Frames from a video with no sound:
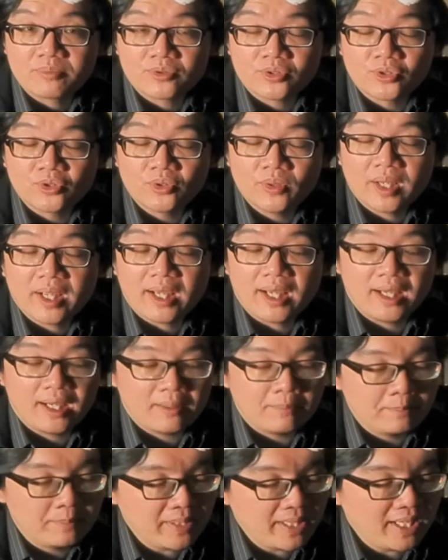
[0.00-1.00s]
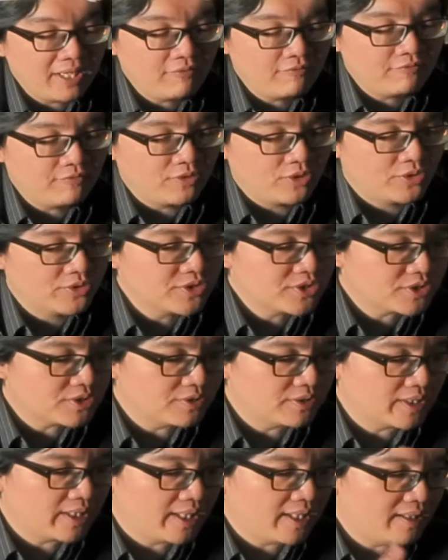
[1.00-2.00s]
Pro headphones,
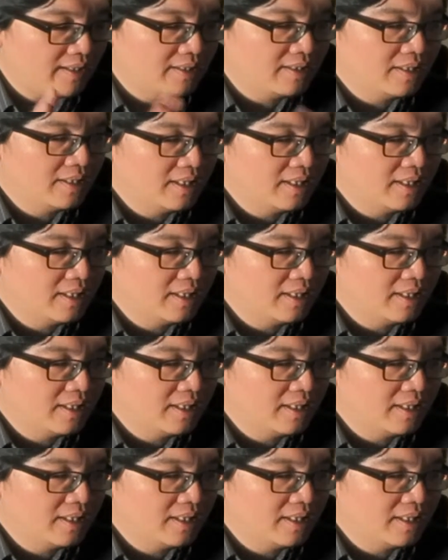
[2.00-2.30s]
okay,